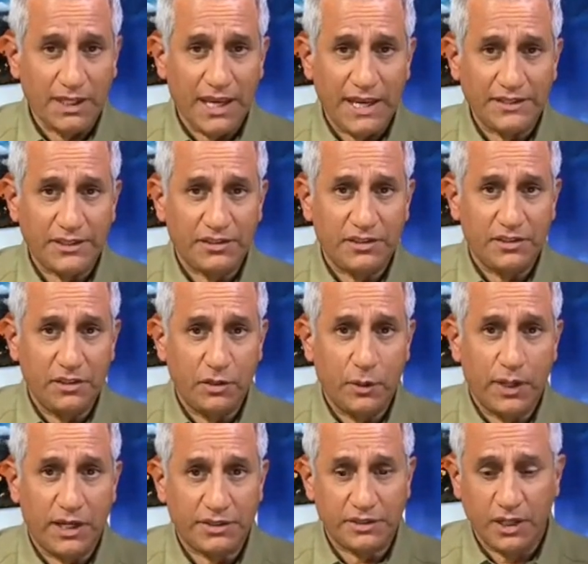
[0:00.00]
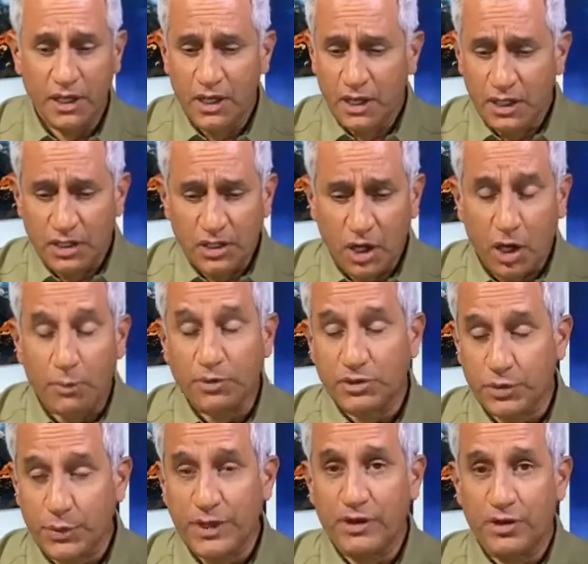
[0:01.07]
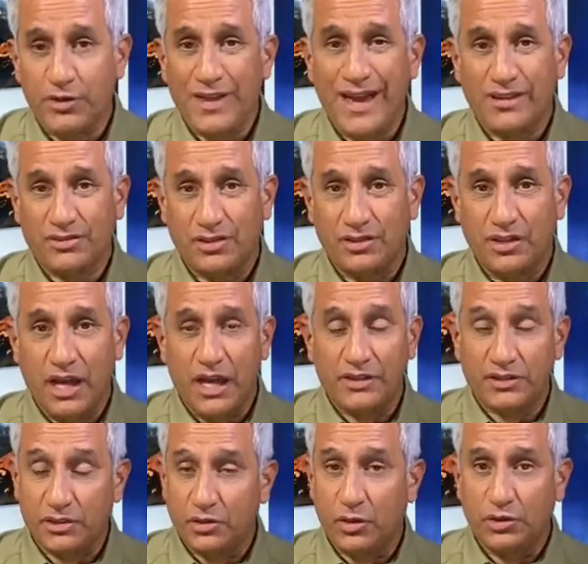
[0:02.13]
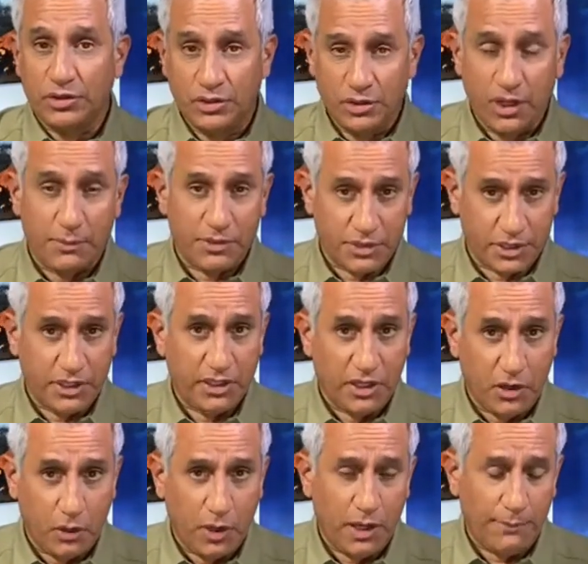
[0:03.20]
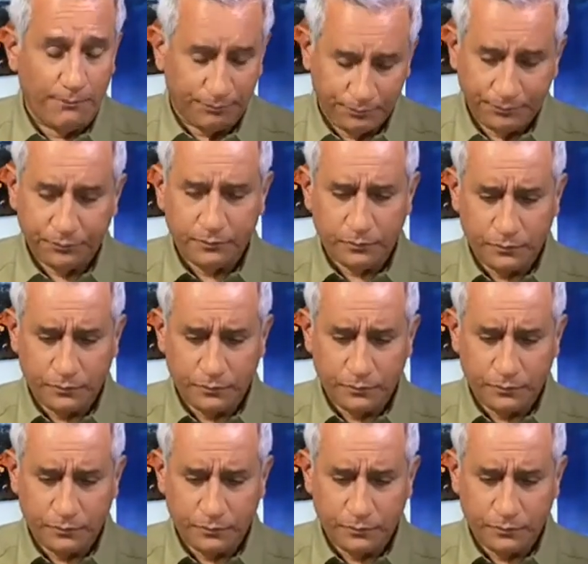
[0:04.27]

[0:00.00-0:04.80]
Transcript: cases in the US, almost 300,000 deaths. Those numbers are going to go up.